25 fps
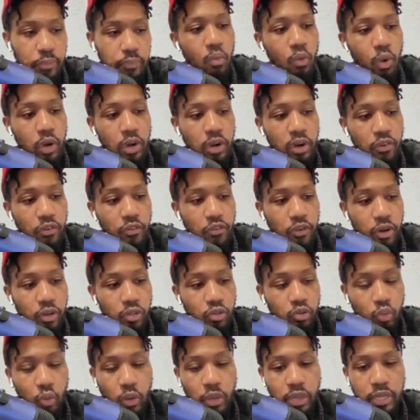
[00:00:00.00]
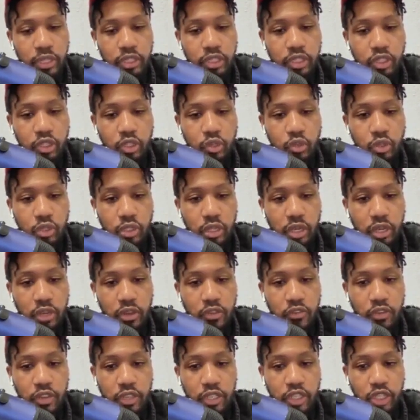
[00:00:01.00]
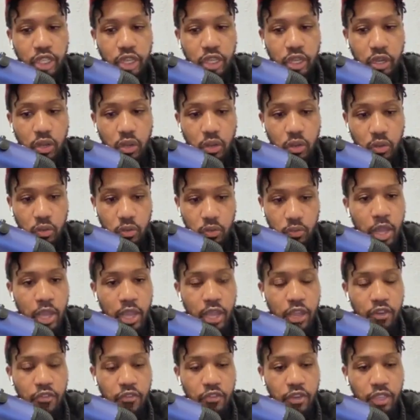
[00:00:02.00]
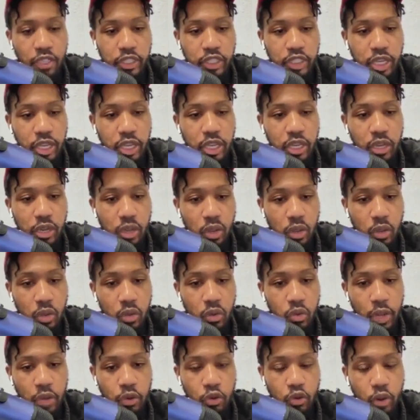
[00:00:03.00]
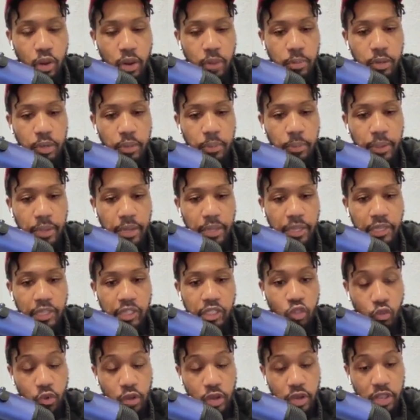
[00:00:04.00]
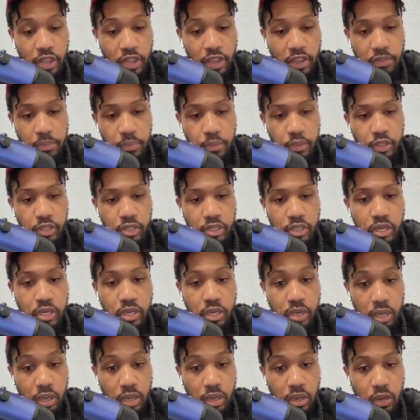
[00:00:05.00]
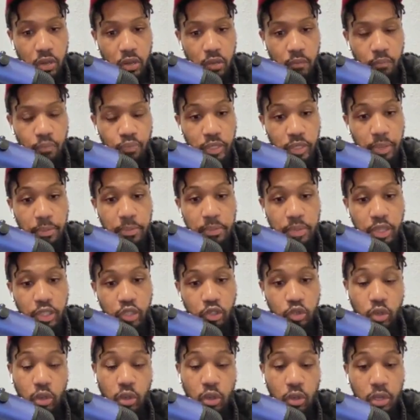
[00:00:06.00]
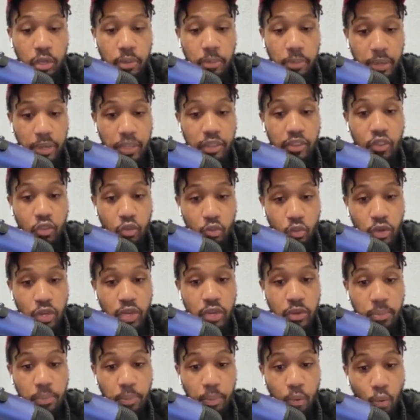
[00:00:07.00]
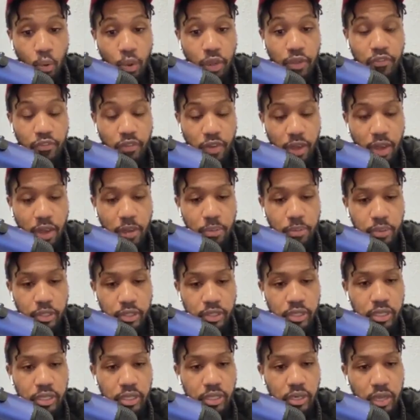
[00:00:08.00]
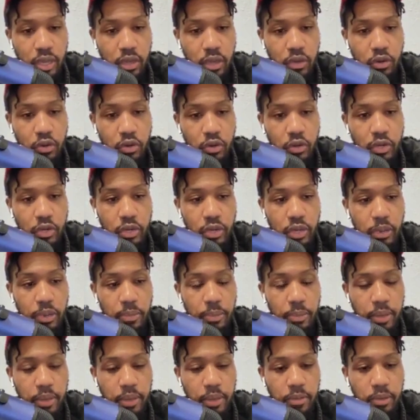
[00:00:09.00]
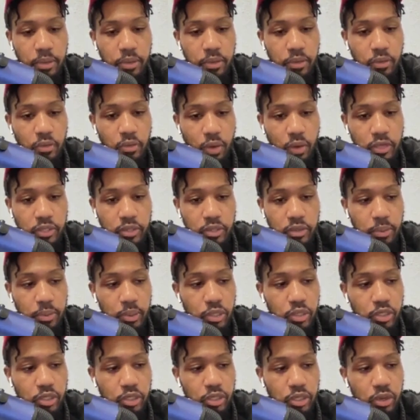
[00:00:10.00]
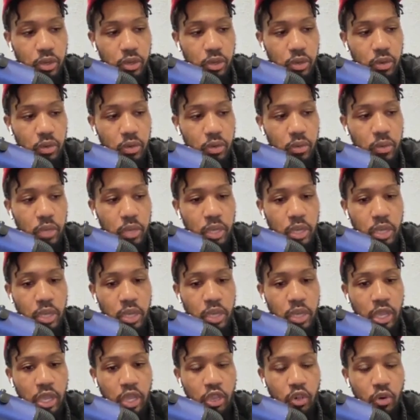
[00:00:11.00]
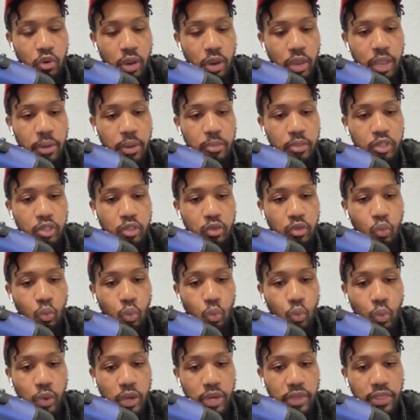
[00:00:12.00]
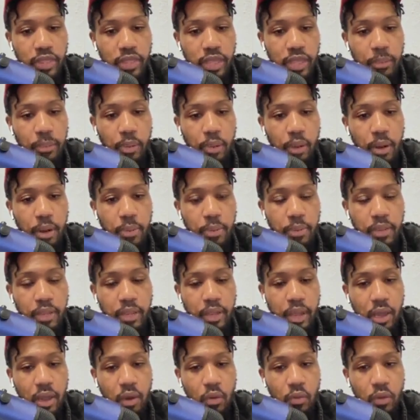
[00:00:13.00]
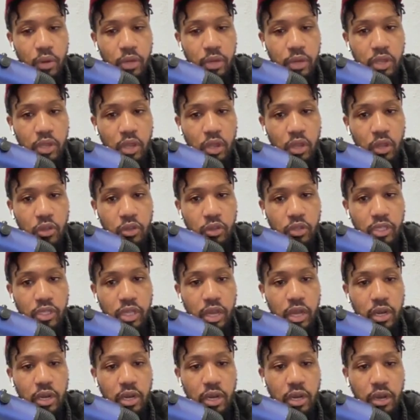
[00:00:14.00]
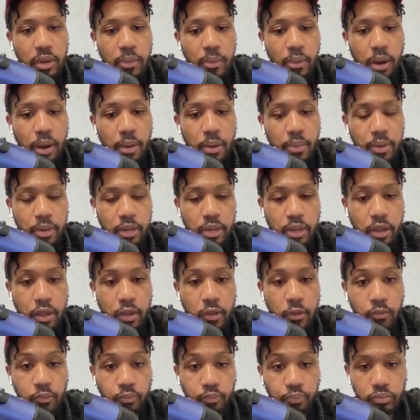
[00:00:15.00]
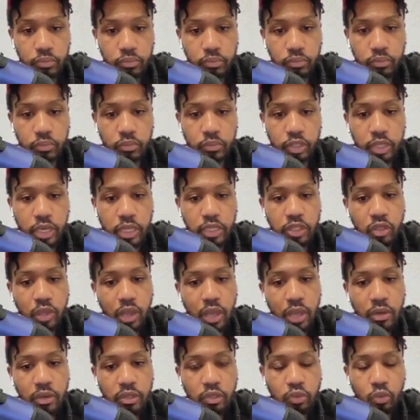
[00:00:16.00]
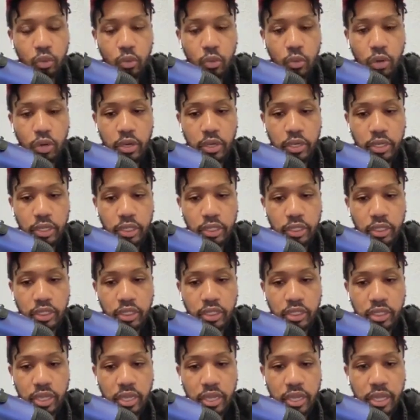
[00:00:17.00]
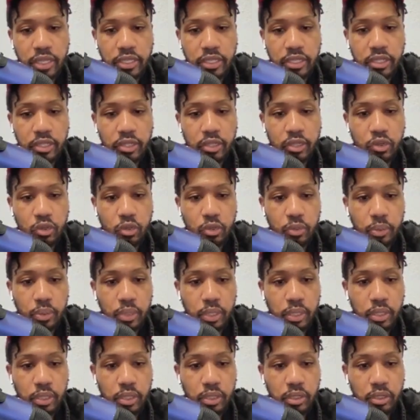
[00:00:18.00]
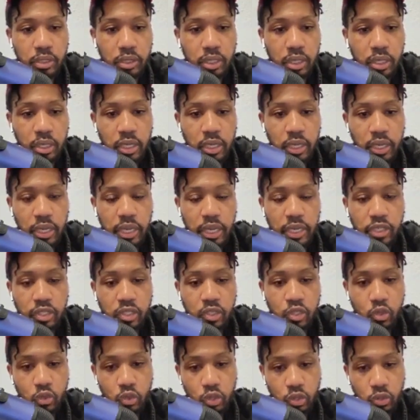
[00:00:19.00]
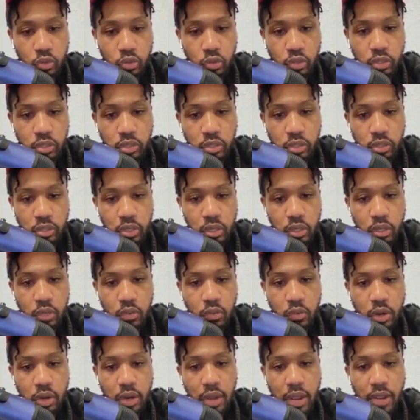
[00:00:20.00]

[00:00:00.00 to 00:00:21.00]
One of the first ways is using an FHA loan. A FHA loan, you're able to pay 3.5% down. That means you only pay 3.5% down on your down payment, right, to purchase the home. And you're able to rent that property out, rent the other side of that property out. Okay, so how this will work is, let's say I see a duplex. It has 2 units, right?